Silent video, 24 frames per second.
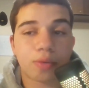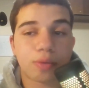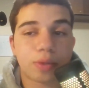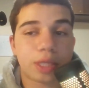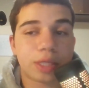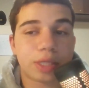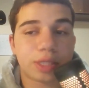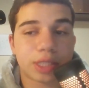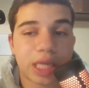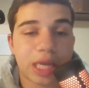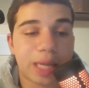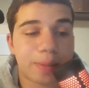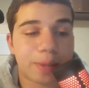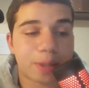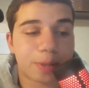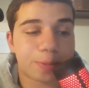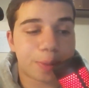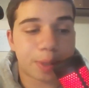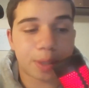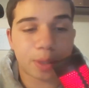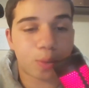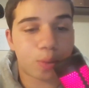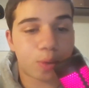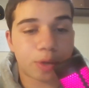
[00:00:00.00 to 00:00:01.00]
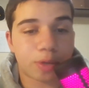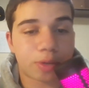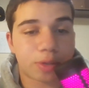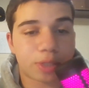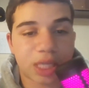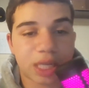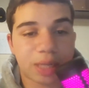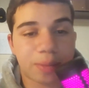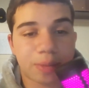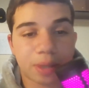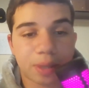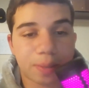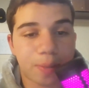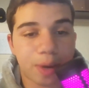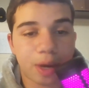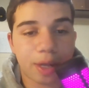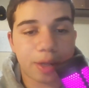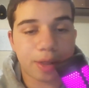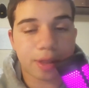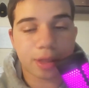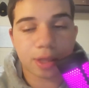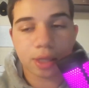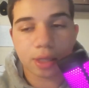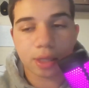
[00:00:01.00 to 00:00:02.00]
this team has been the worst team in the
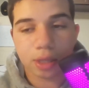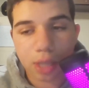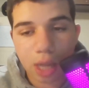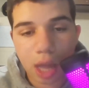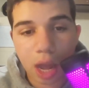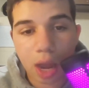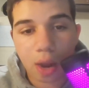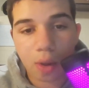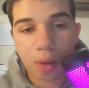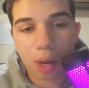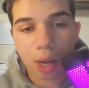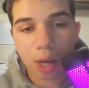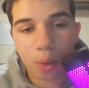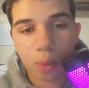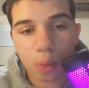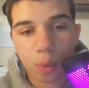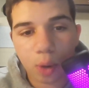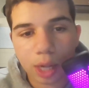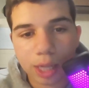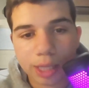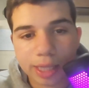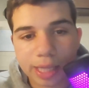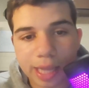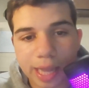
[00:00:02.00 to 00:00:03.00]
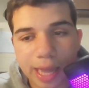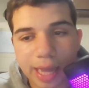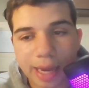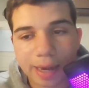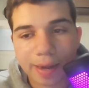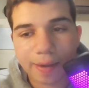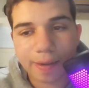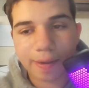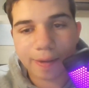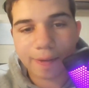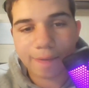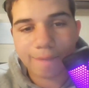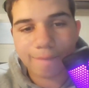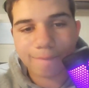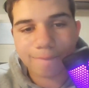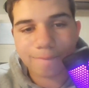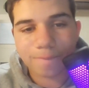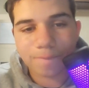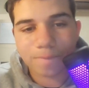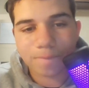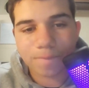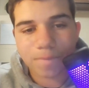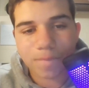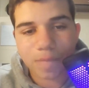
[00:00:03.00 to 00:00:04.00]
month. No, I don't want that.
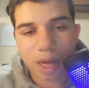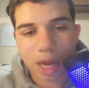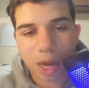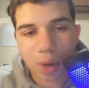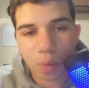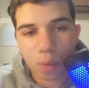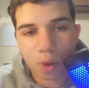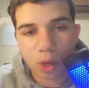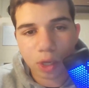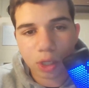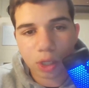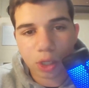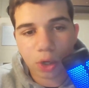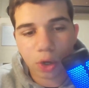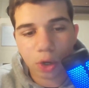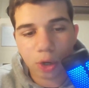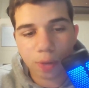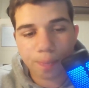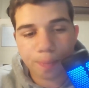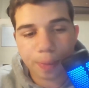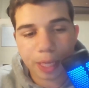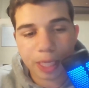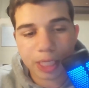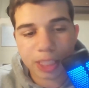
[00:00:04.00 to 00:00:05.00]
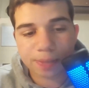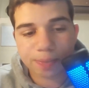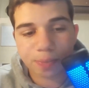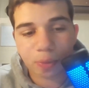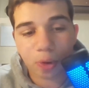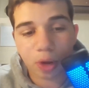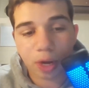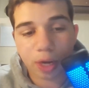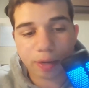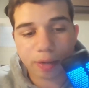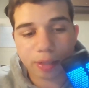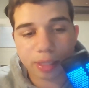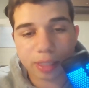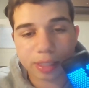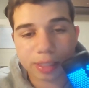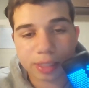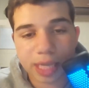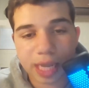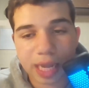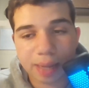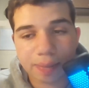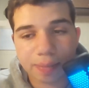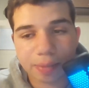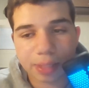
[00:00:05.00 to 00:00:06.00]
I want good baseball out of this
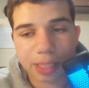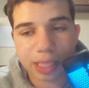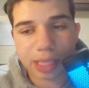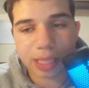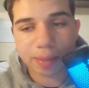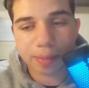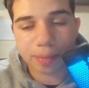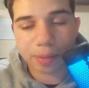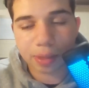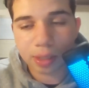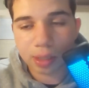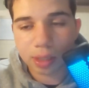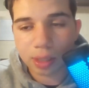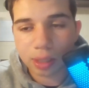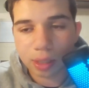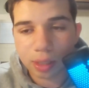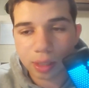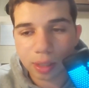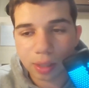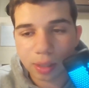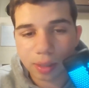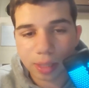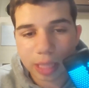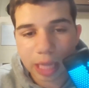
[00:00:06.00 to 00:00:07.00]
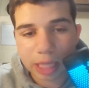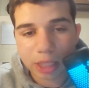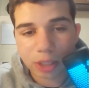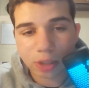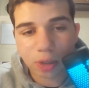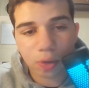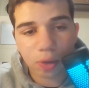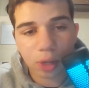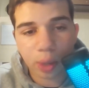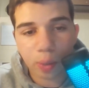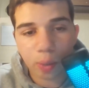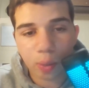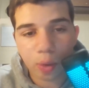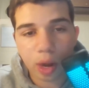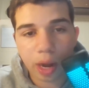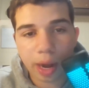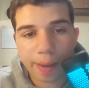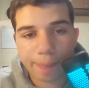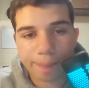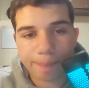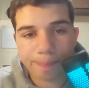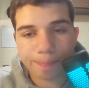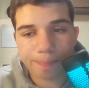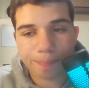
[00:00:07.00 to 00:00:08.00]
damn team. That's all I
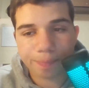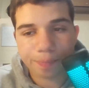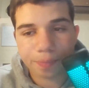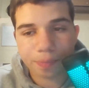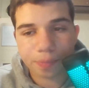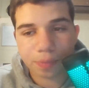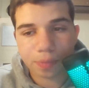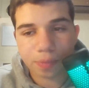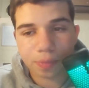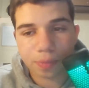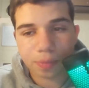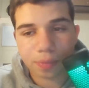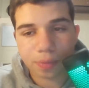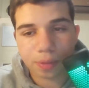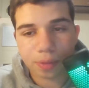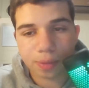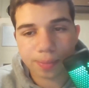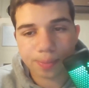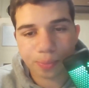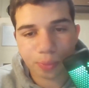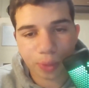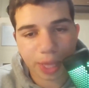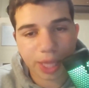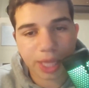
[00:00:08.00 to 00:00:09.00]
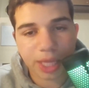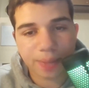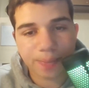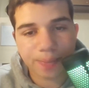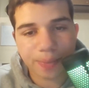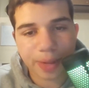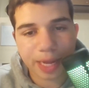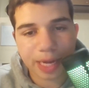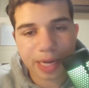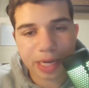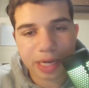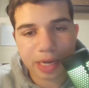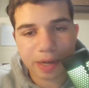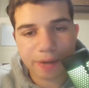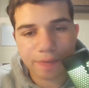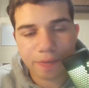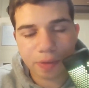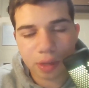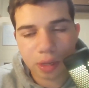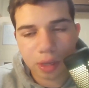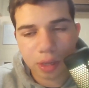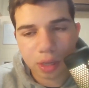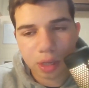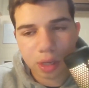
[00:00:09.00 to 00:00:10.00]
want. Play competitive
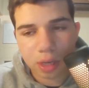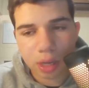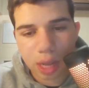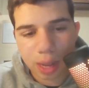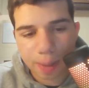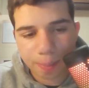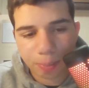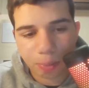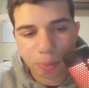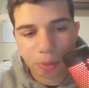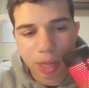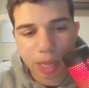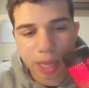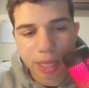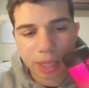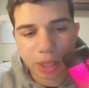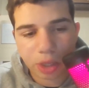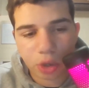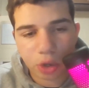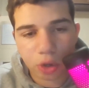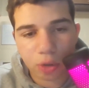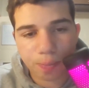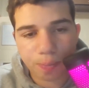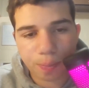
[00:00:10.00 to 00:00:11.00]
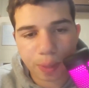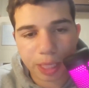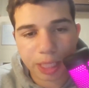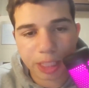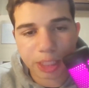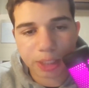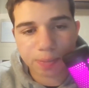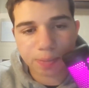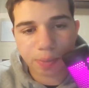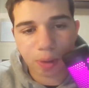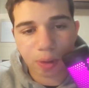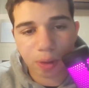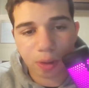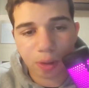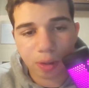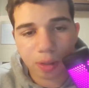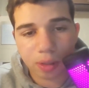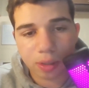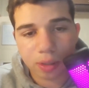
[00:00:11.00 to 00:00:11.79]
and play good baseball.